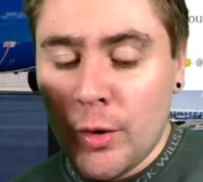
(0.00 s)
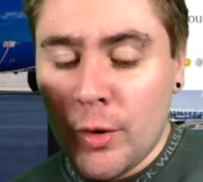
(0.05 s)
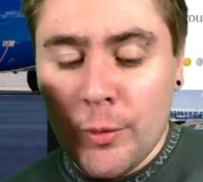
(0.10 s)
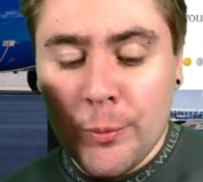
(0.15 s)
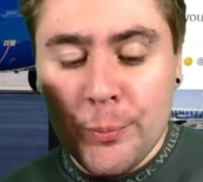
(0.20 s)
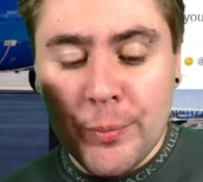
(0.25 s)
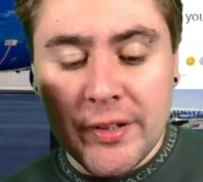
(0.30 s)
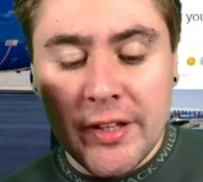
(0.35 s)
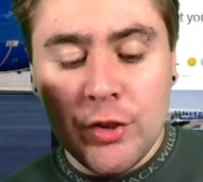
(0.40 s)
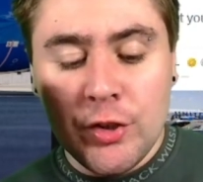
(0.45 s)

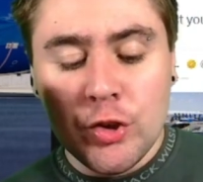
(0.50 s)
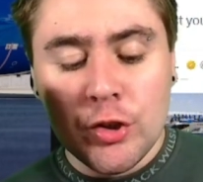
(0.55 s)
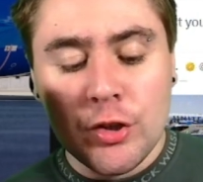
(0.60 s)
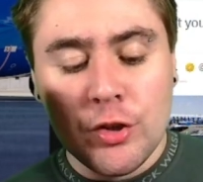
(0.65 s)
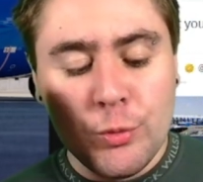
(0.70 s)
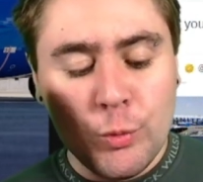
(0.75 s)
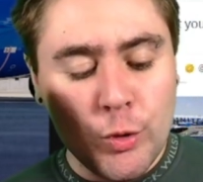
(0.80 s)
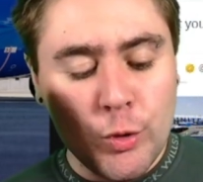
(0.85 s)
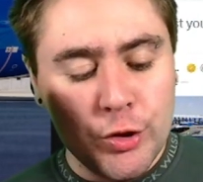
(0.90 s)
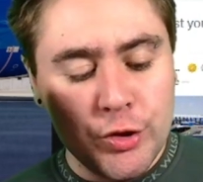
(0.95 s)
But then you're going
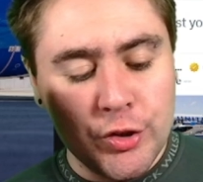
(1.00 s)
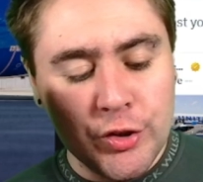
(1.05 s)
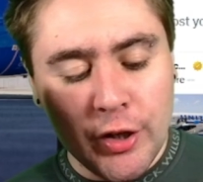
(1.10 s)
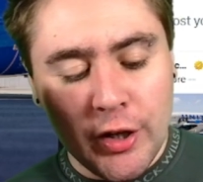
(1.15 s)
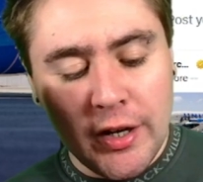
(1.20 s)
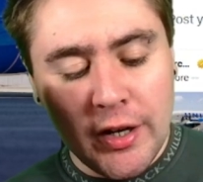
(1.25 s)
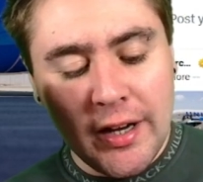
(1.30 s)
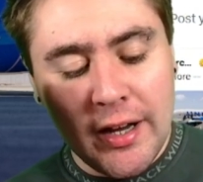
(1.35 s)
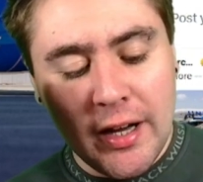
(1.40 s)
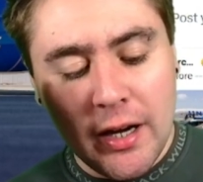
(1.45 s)
to wonder
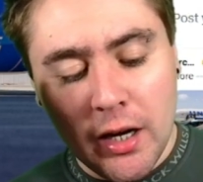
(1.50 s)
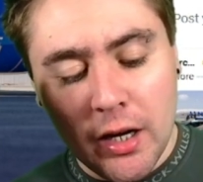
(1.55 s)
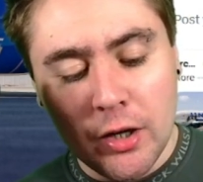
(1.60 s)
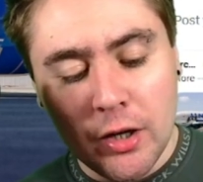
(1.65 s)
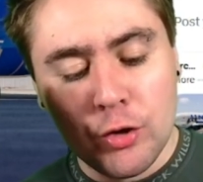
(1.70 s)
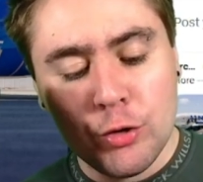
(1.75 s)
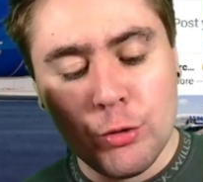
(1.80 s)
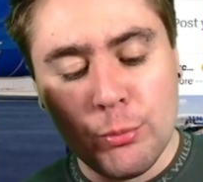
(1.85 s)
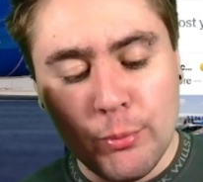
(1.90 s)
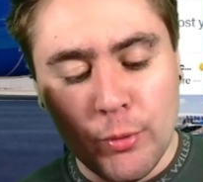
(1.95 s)

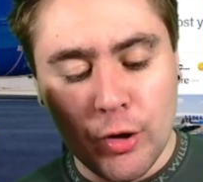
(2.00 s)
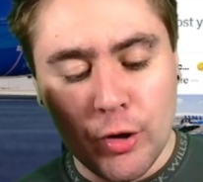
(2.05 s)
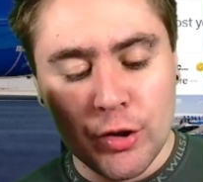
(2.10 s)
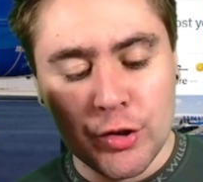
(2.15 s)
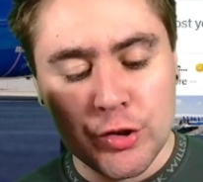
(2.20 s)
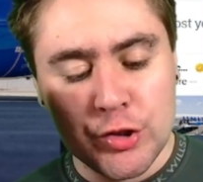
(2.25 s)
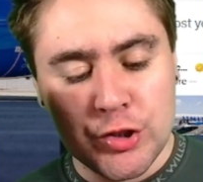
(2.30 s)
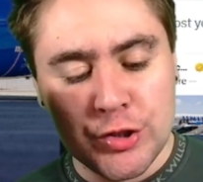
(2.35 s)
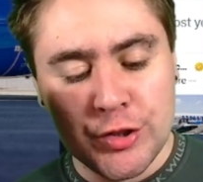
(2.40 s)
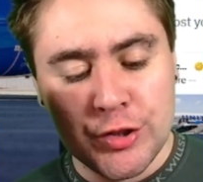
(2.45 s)
how
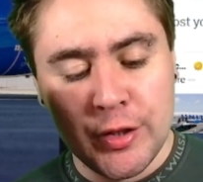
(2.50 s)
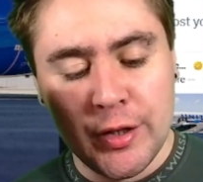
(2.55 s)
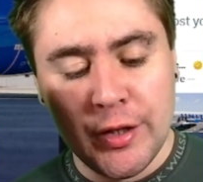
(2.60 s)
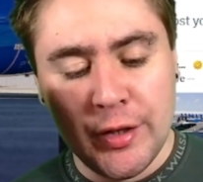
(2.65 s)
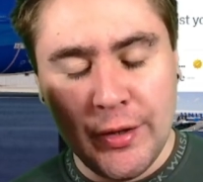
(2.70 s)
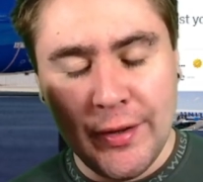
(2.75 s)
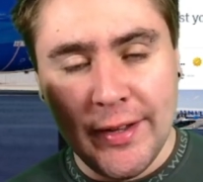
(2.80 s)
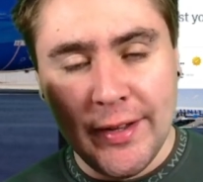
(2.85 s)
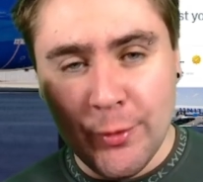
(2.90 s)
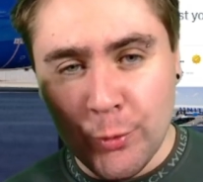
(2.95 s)
much
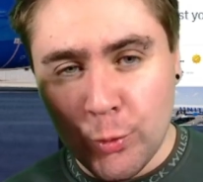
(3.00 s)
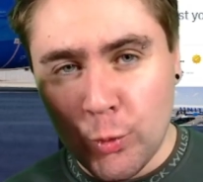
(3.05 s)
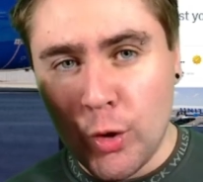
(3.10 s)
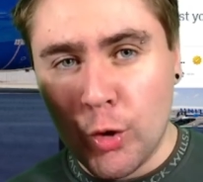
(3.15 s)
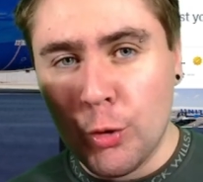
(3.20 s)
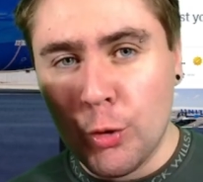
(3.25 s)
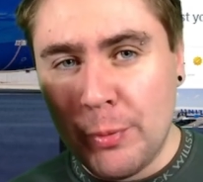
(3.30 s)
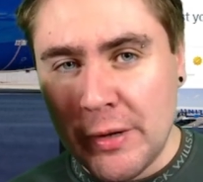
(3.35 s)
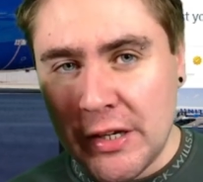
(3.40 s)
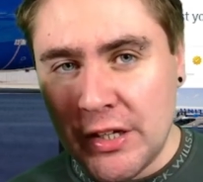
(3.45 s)
it will
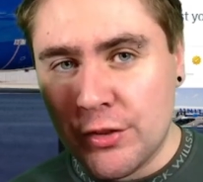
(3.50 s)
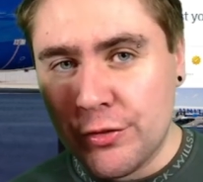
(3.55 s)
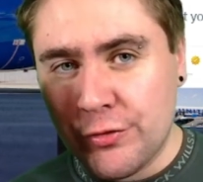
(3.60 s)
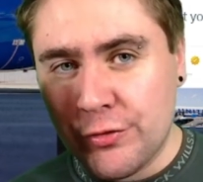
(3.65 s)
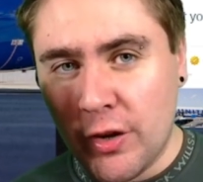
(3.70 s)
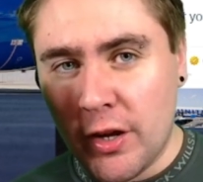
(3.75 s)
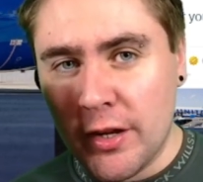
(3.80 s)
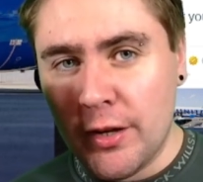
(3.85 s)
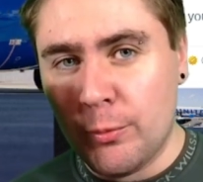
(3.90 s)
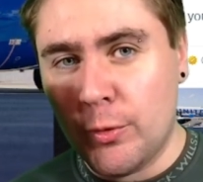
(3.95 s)
be to
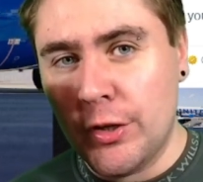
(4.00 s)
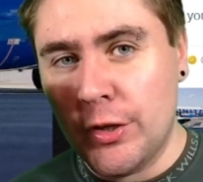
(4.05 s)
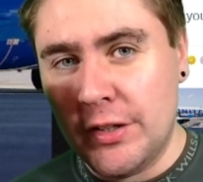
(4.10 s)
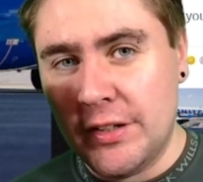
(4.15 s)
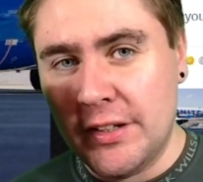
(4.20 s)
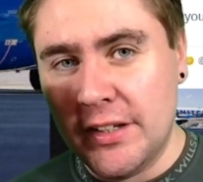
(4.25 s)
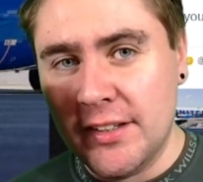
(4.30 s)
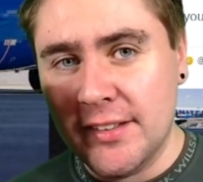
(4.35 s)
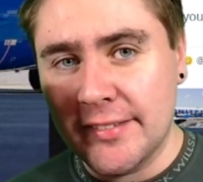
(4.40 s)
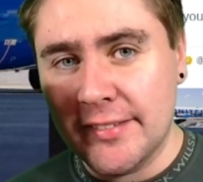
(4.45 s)
fly in one of
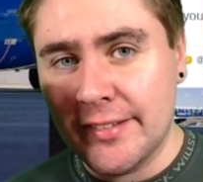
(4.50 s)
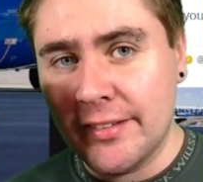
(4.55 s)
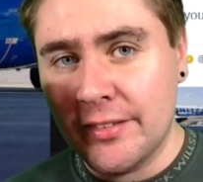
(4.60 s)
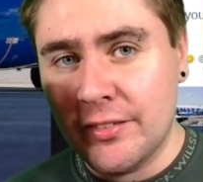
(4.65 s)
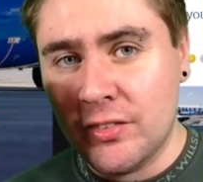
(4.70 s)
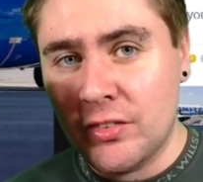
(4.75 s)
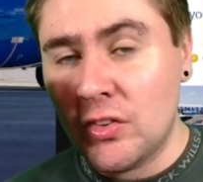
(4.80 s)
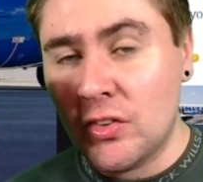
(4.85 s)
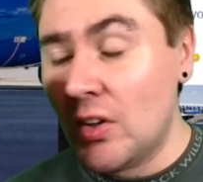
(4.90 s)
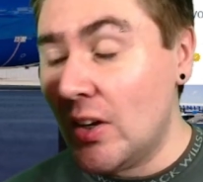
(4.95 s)
these
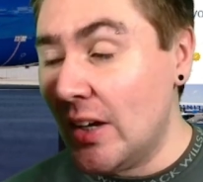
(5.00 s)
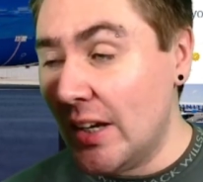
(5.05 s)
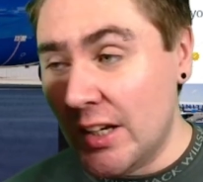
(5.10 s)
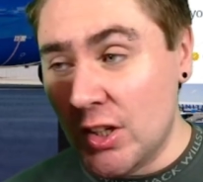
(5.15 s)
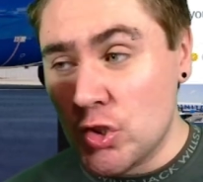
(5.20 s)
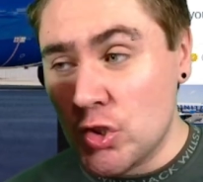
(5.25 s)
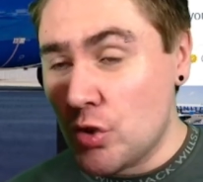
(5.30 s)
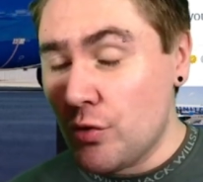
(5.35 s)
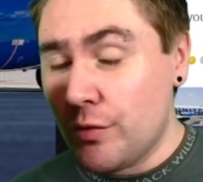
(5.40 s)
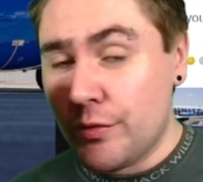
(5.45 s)
to
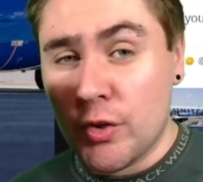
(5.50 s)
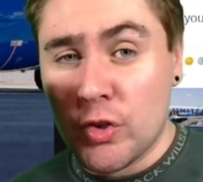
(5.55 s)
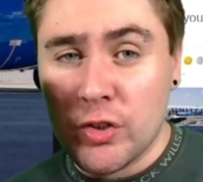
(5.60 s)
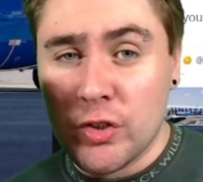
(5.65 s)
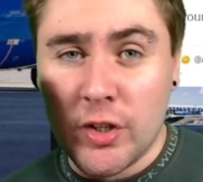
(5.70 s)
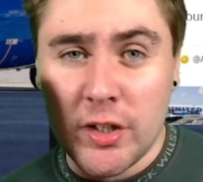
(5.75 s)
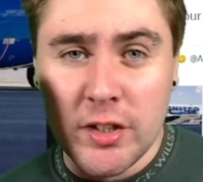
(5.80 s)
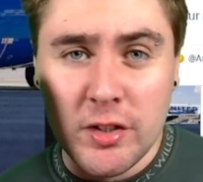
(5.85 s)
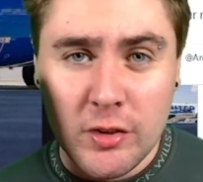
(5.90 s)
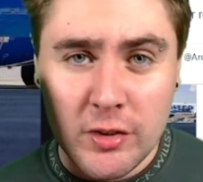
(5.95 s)
each of your
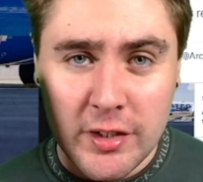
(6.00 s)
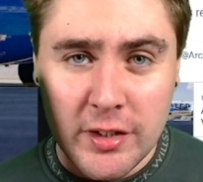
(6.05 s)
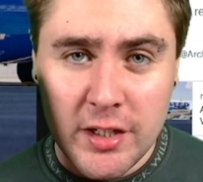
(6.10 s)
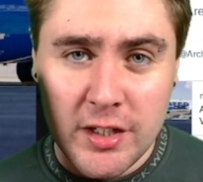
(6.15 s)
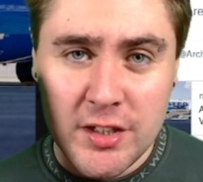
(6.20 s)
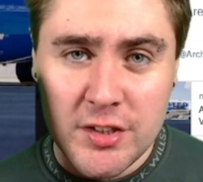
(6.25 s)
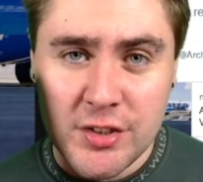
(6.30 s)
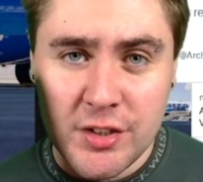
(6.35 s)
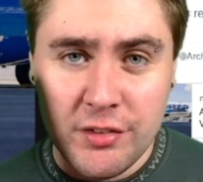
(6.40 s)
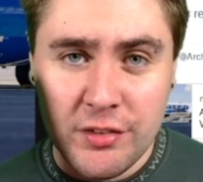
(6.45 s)
nine
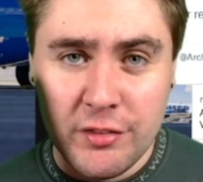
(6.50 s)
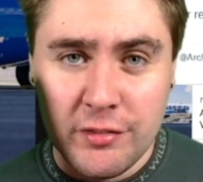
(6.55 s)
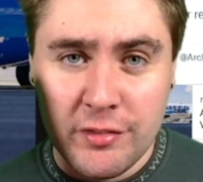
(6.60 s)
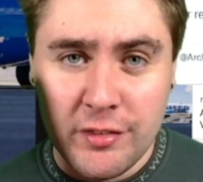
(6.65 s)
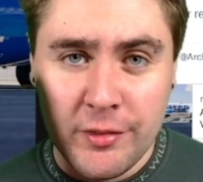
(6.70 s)
locations.